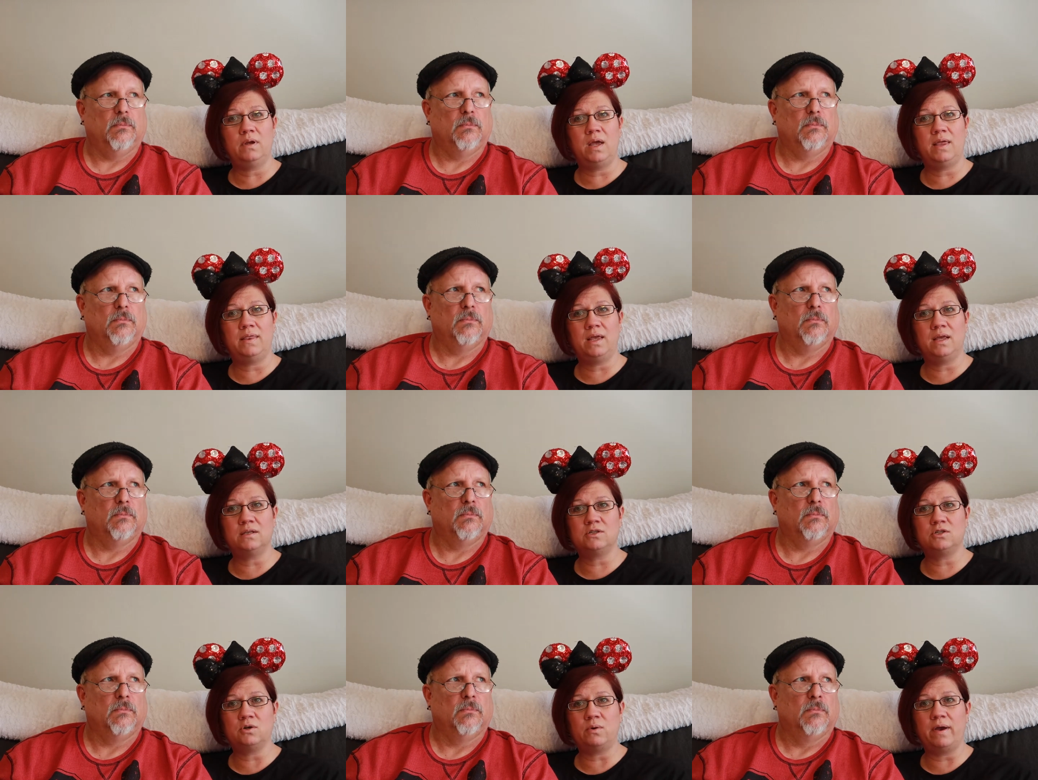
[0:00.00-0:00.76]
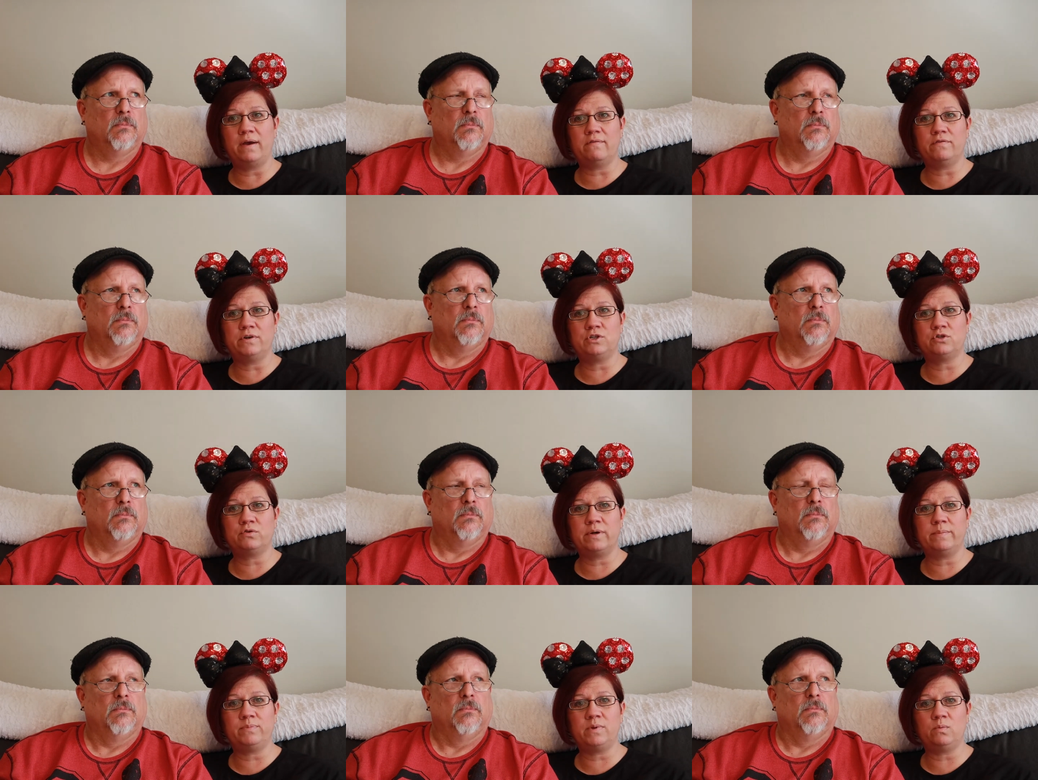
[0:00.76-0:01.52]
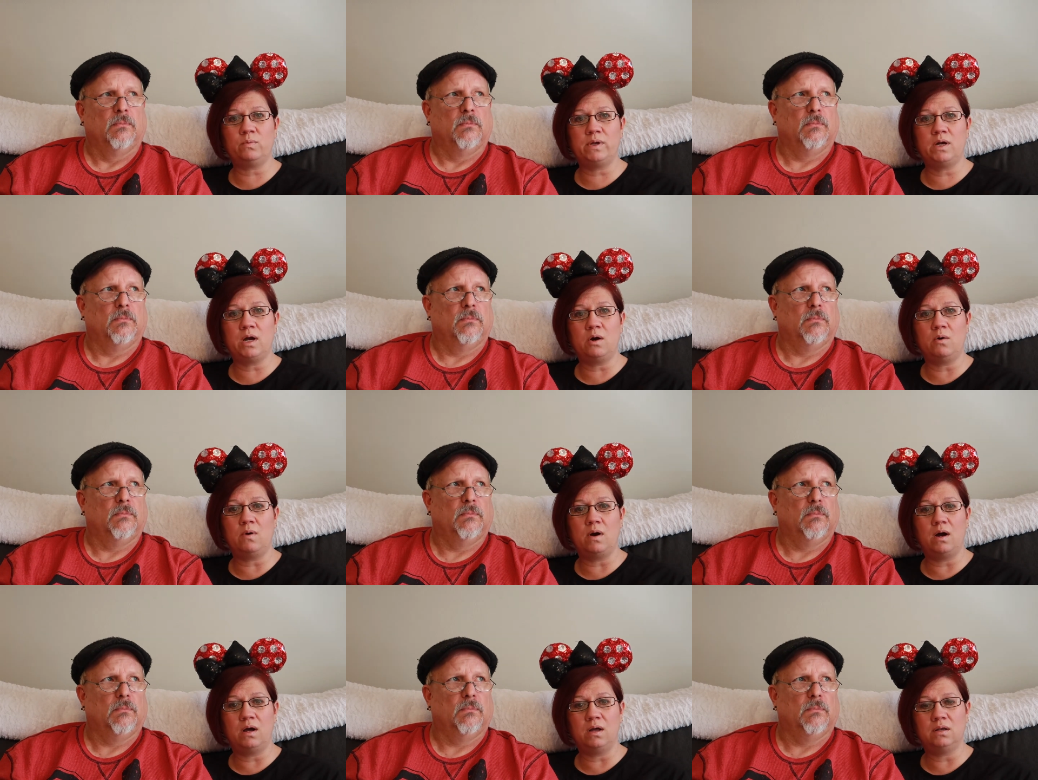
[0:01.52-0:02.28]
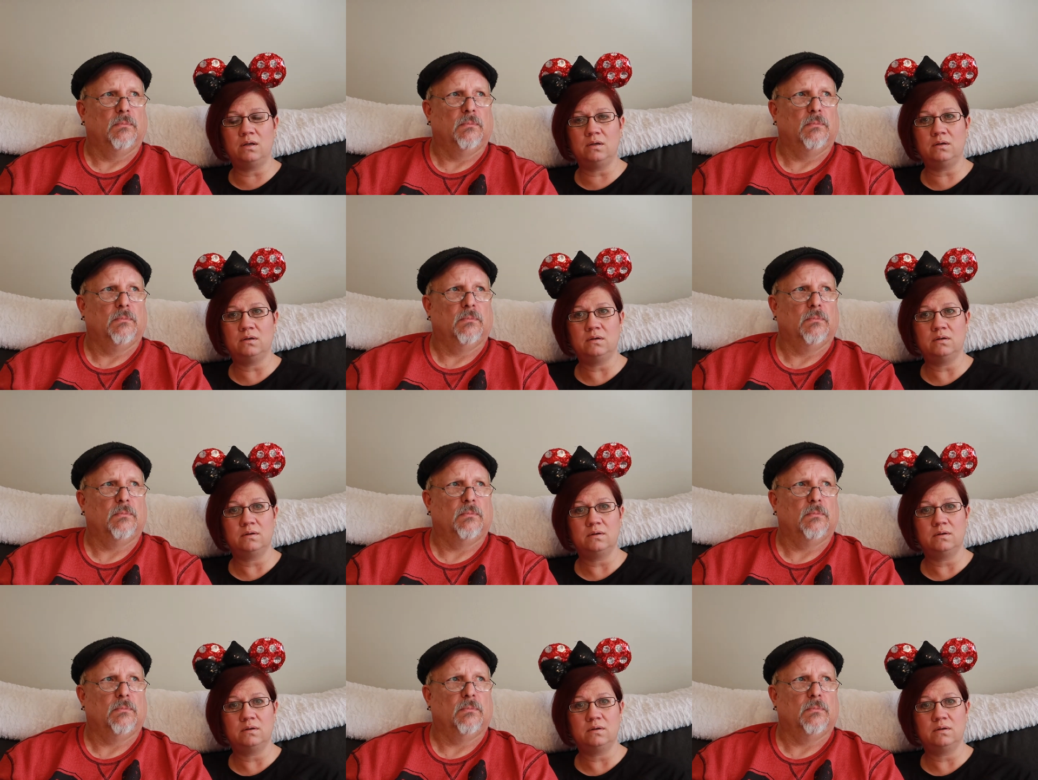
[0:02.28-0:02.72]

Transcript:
Speaker 1: And then so every trip that we go on,